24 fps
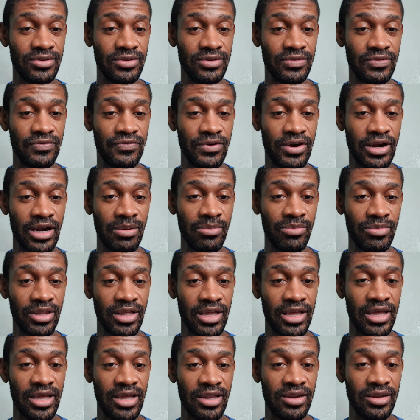
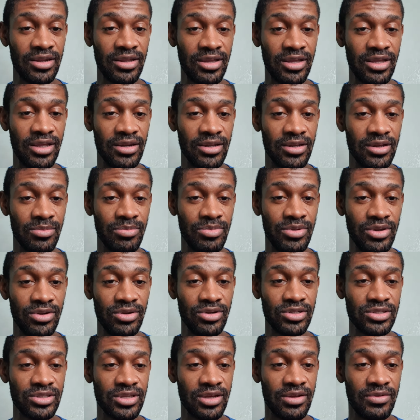Farmland and computer
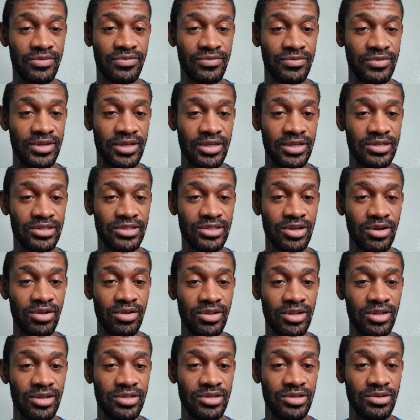stuff is
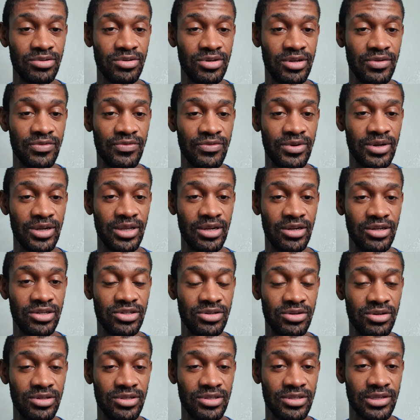totally two different
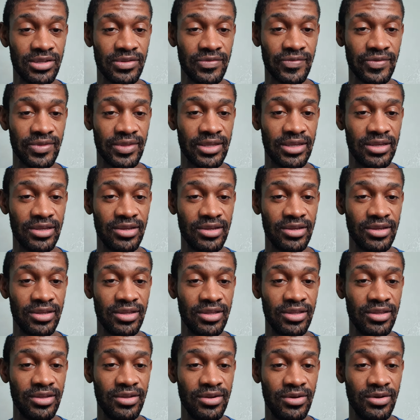industries.
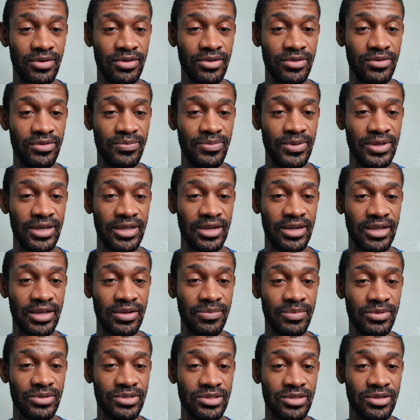You being
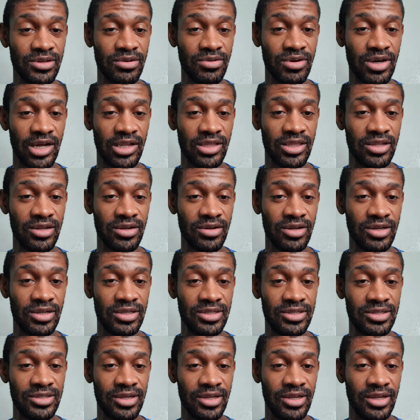able to go out there
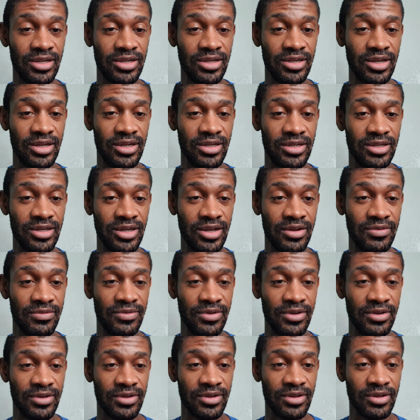
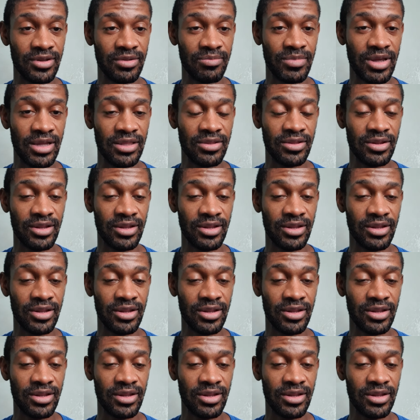and make the